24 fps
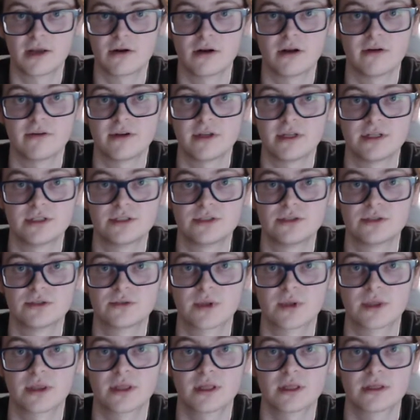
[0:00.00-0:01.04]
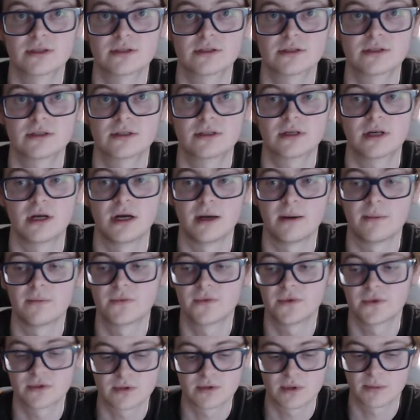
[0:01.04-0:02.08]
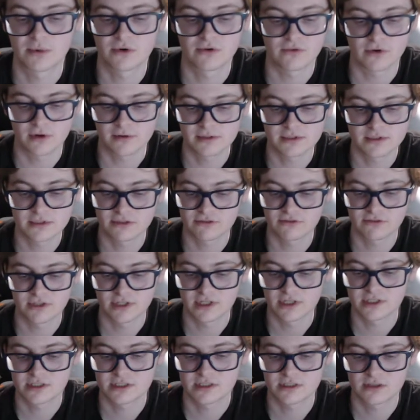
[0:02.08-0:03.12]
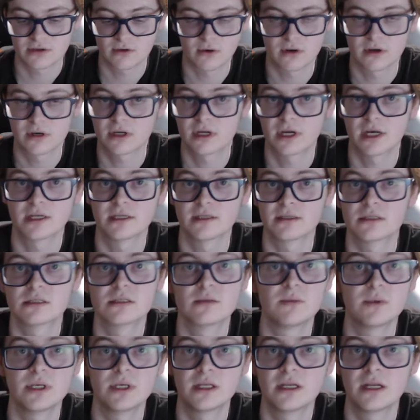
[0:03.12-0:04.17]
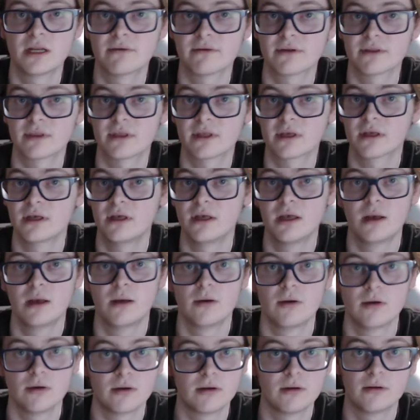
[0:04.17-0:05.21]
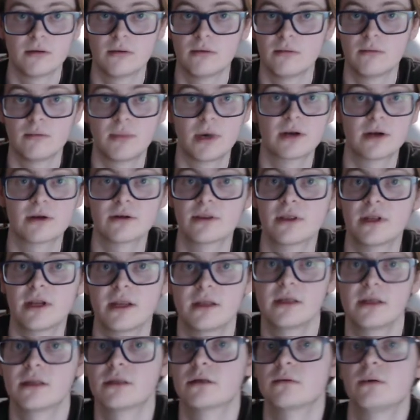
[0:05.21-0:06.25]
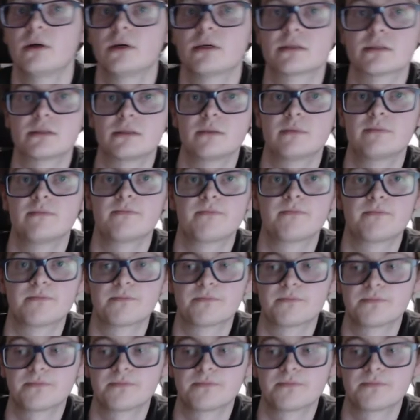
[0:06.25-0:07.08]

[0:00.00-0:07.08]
I don't have any issues with this. The performance of this, corner cutting, speed, and everything, better than any other puzzle.